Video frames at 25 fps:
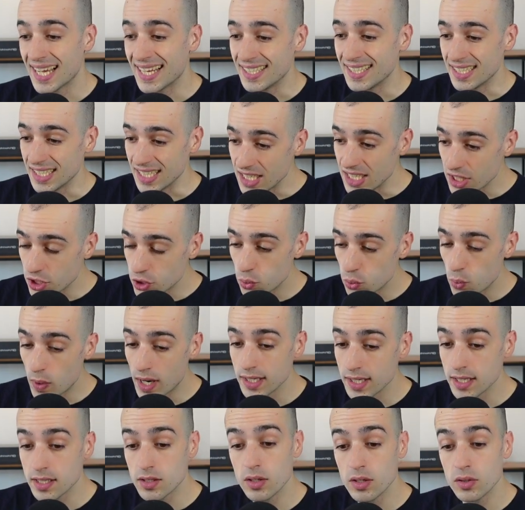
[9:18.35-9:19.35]
and each
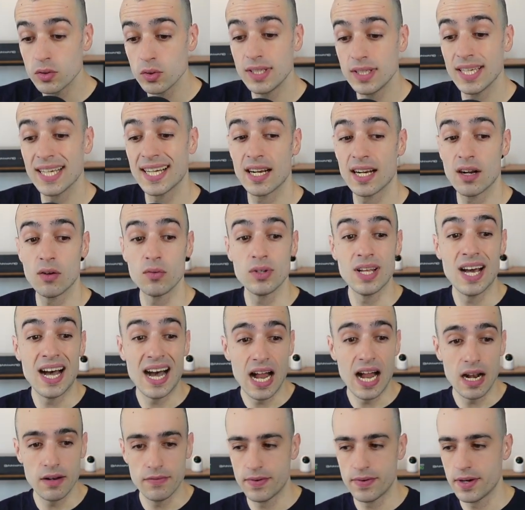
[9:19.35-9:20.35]
one is going to take around
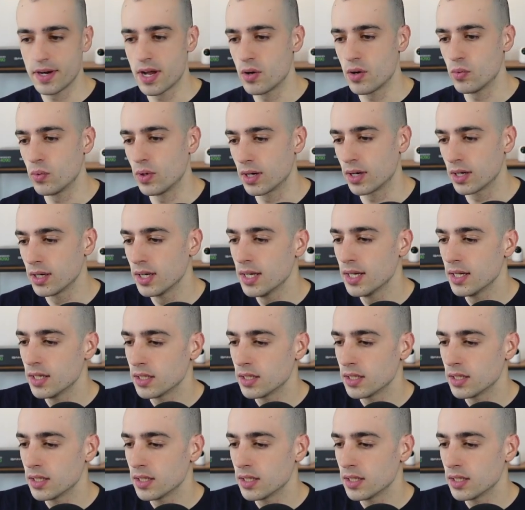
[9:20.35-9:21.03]
half an hour.